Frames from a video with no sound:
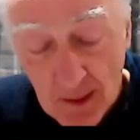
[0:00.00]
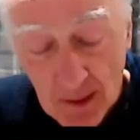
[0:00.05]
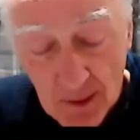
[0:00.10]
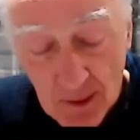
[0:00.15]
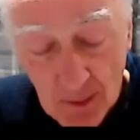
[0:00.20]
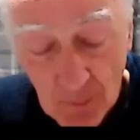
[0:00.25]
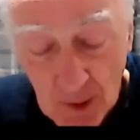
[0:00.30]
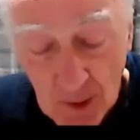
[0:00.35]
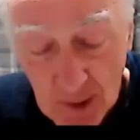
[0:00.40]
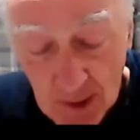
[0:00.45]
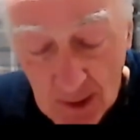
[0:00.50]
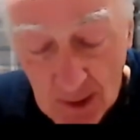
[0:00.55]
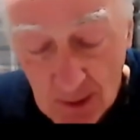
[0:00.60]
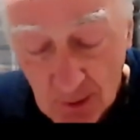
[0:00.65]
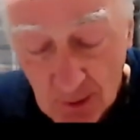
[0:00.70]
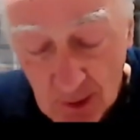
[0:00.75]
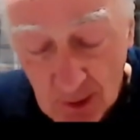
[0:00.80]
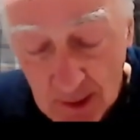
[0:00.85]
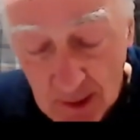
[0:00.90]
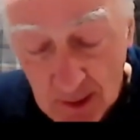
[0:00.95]
Someone has
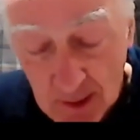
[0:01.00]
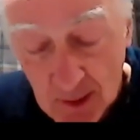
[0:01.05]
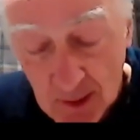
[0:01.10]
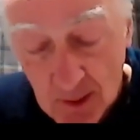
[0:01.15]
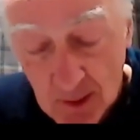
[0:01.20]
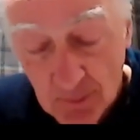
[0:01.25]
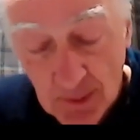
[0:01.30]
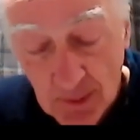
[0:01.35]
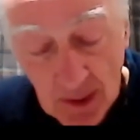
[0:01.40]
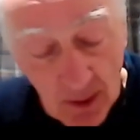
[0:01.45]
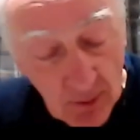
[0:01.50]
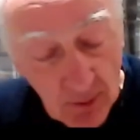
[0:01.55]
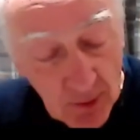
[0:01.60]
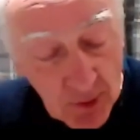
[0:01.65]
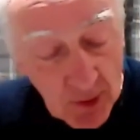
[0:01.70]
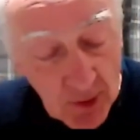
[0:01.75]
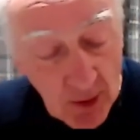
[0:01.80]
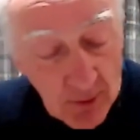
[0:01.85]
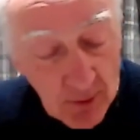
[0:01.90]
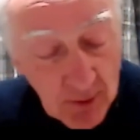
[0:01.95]
calculated that the power
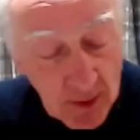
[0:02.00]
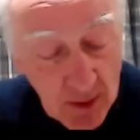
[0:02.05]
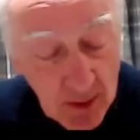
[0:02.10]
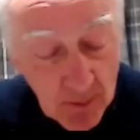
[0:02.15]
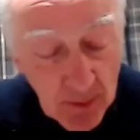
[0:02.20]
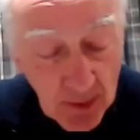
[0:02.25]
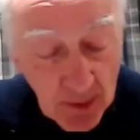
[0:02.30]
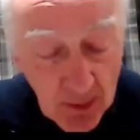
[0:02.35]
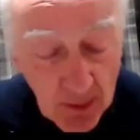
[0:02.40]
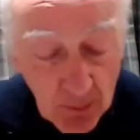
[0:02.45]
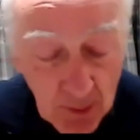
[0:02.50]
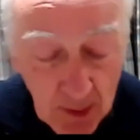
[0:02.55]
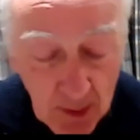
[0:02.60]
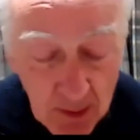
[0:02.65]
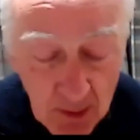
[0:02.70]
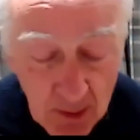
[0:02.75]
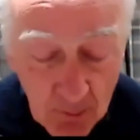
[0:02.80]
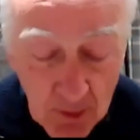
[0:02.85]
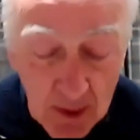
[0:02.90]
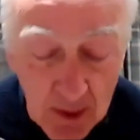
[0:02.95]
generated by the
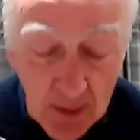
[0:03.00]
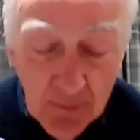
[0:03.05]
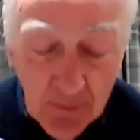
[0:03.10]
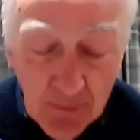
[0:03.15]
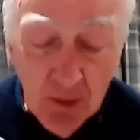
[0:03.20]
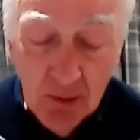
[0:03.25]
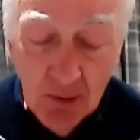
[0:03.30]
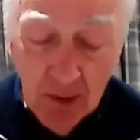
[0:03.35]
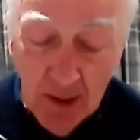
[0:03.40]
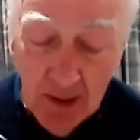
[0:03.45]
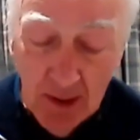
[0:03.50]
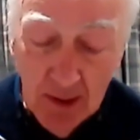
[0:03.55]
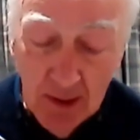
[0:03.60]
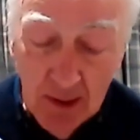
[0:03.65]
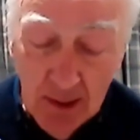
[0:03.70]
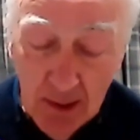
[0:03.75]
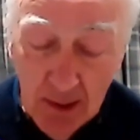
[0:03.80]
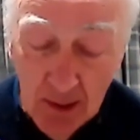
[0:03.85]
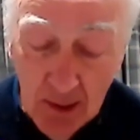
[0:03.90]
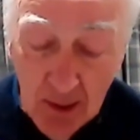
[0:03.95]
wind and waves on
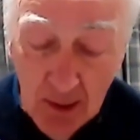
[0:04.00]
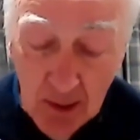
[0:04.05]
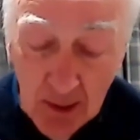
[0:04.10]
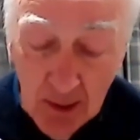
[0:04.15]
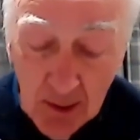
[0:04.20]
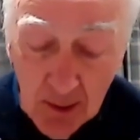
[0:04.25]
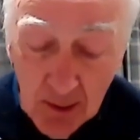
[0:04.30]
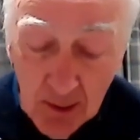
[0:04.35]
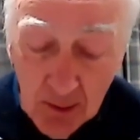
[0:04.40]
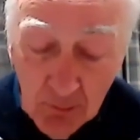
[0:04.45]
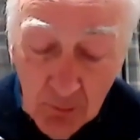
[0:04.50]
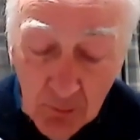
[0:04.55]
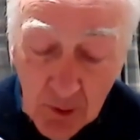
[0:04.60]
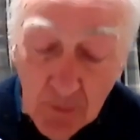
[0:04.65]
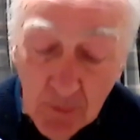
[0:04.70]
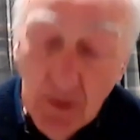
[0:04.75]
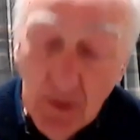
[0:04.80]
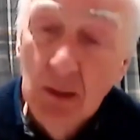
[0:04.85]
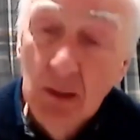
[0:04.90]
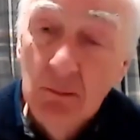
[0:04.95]
Galilee would
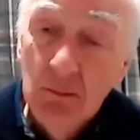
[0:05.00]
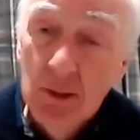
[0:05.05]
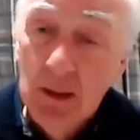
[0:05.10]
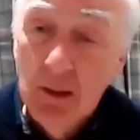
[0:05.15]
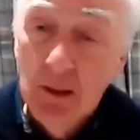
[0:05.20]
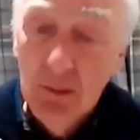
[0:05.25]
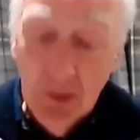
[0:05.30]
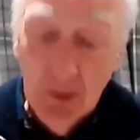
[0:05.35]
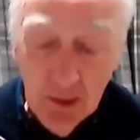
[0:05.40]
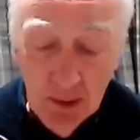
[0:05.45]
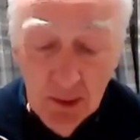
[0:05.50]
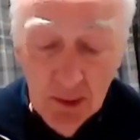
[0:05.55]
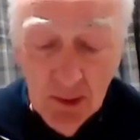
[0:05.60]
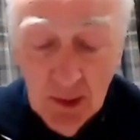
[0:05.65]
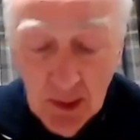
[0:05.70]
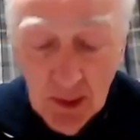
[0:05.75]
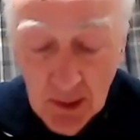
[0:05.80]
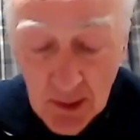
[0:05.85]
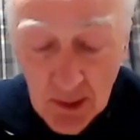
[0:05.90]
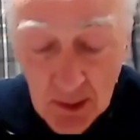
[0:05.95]
have been around
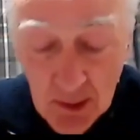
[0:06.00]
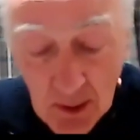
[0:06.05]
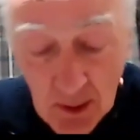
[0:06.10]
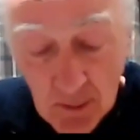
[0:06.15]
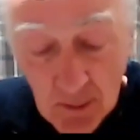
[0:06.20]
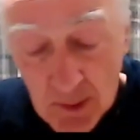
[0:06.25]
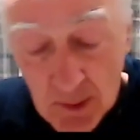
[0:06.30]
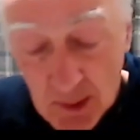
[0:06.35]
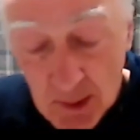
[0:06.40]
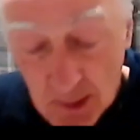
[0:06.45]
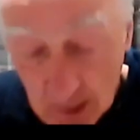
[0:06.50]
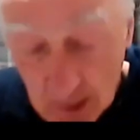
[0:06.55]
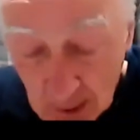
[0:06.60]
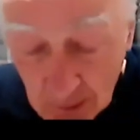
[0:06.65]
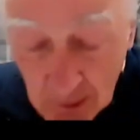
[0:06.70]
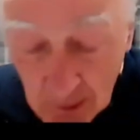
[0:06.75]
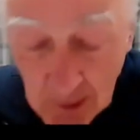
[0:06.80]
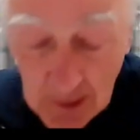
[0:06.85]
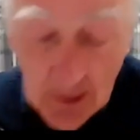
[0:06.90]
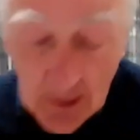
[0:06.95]
six times the
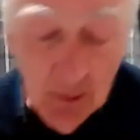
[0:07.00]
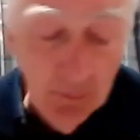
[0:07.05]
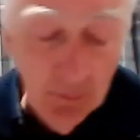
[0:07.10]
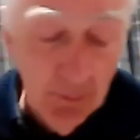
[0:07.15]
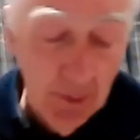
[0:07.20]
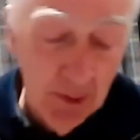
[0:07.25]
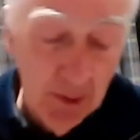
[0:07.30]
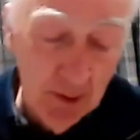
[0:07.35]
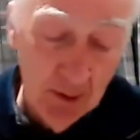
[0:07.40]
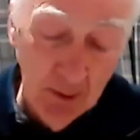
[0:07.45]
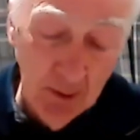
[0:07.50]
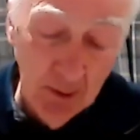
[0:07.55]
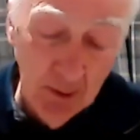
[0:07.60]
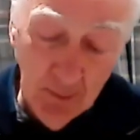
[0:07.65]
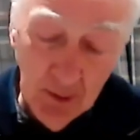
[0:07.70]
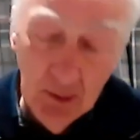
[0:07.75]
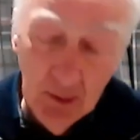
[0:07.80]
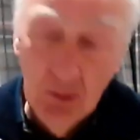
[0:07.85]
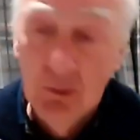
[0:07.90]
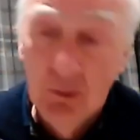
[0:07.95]
total output of
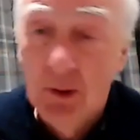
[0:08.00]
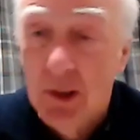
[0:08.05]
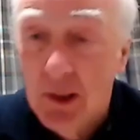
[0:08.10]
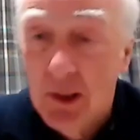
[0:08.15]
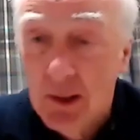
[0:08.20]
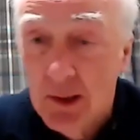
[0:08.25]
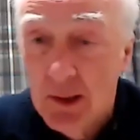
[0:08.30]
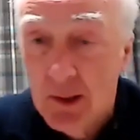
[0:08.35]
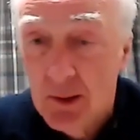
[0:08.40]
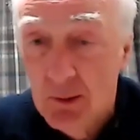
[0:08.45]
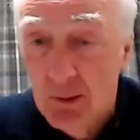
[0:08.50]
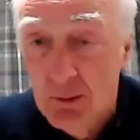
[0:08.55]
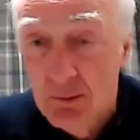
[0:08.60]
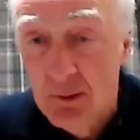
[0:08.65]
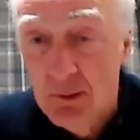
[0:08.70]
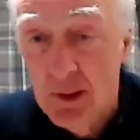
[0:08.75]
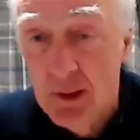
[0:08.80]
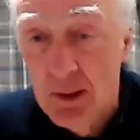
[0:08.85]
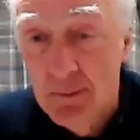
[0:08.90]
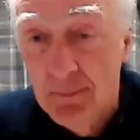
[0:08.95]
the UK national
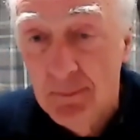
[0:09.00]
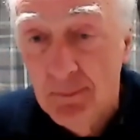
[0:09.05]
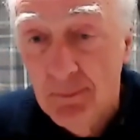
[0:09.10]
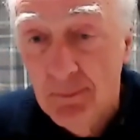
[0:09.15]
grid.